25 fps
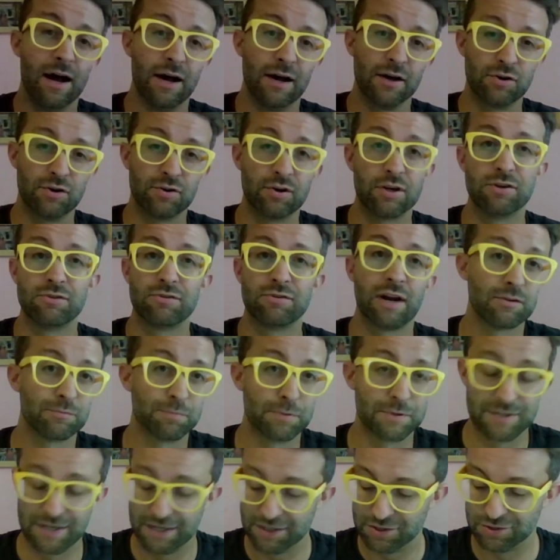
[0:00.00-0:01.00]
green
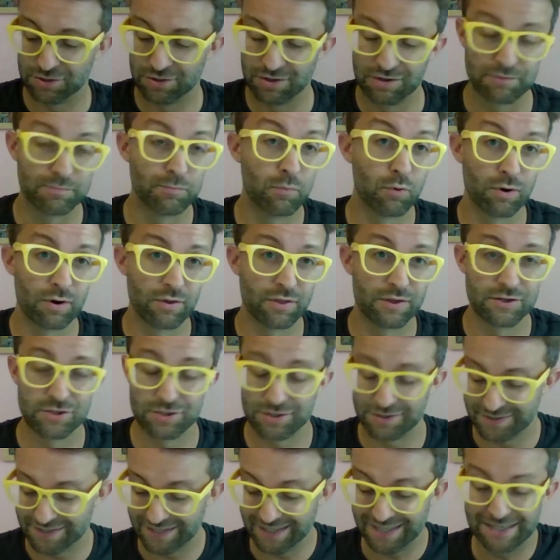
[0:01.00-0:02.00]
transportation is more than
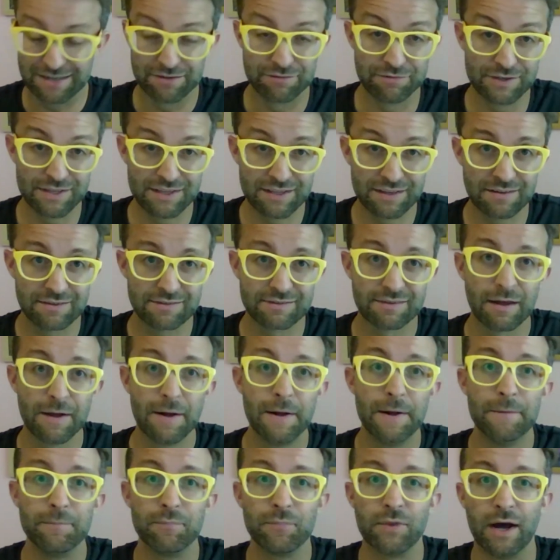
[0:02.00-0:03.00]
just EVs.
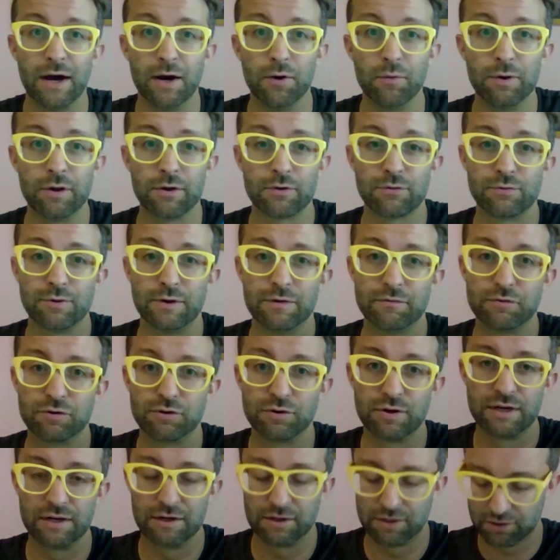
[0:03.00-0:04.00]
We also have
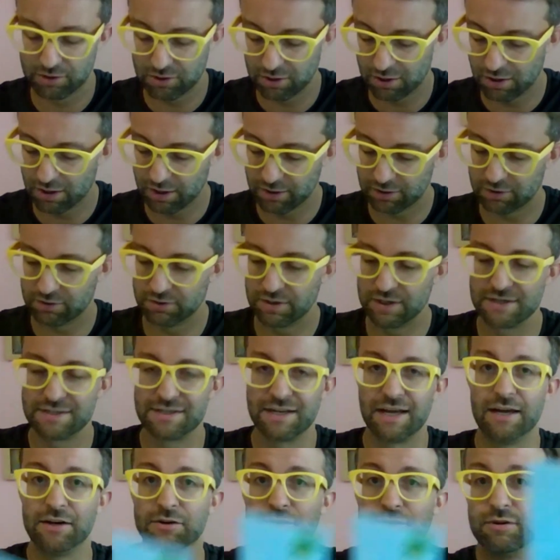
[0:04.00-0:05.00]
greener concrete
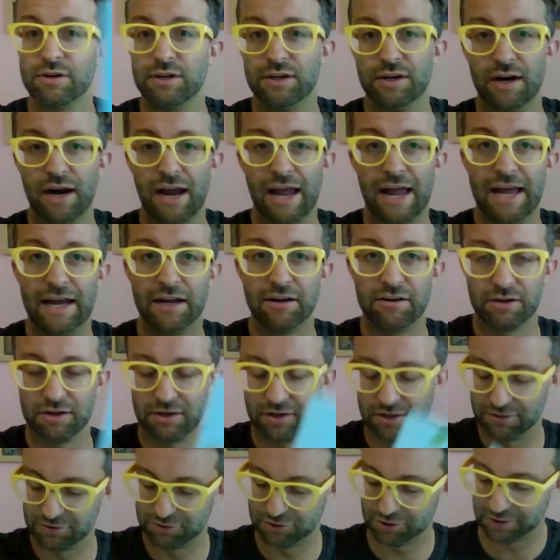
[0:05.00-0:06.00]
and greener
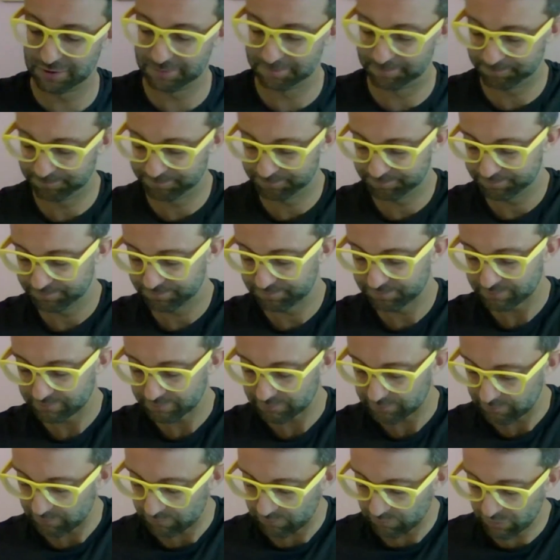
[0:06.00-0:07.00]
agriculture.
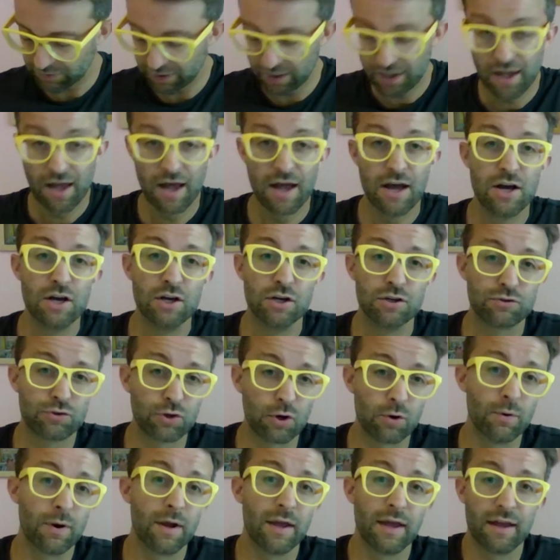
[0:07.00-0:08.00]

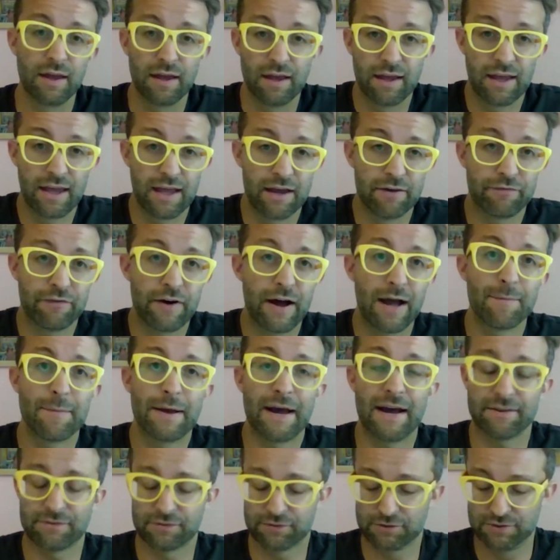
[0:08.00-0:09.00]
So if I'm
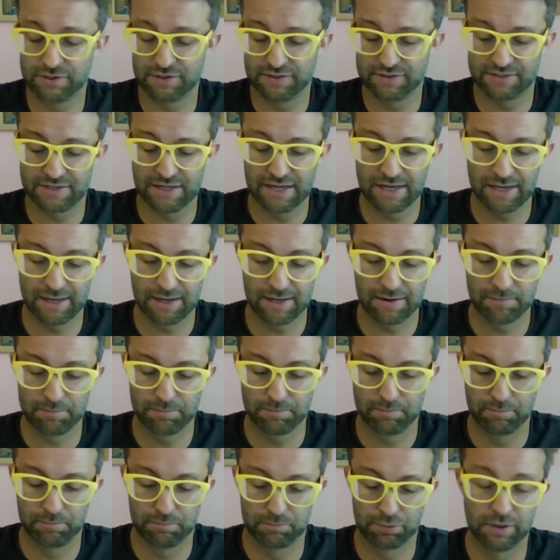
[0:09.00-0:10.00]
asked to, say,
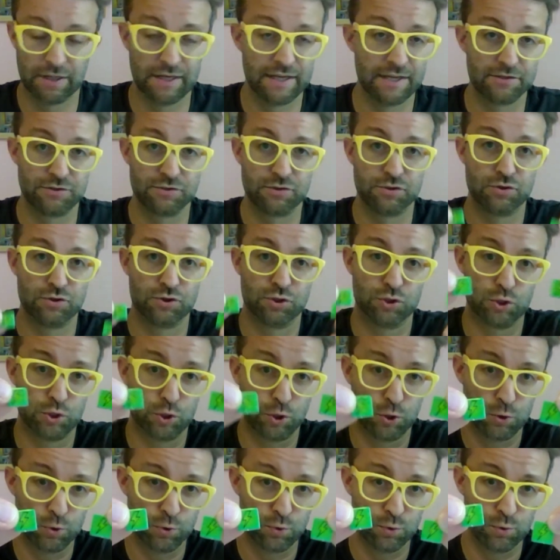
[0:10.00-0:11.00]
place
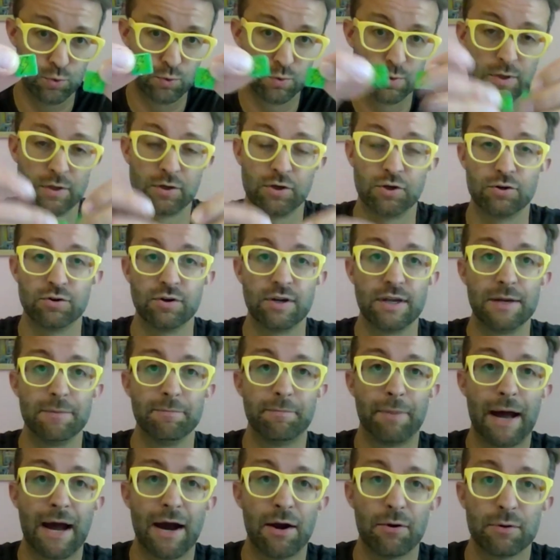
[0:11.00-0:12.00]
2 green
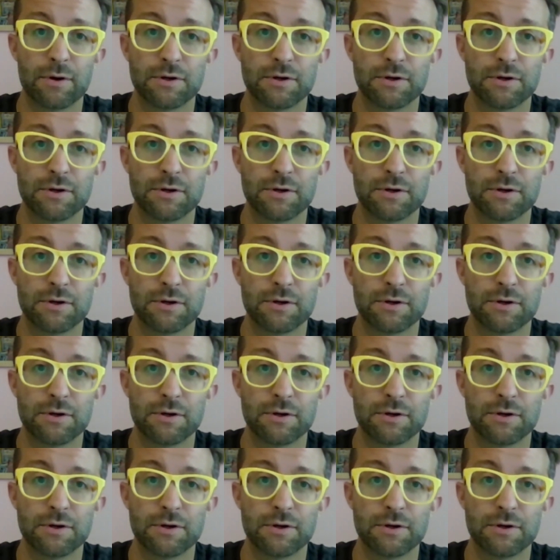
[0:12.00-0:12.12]
power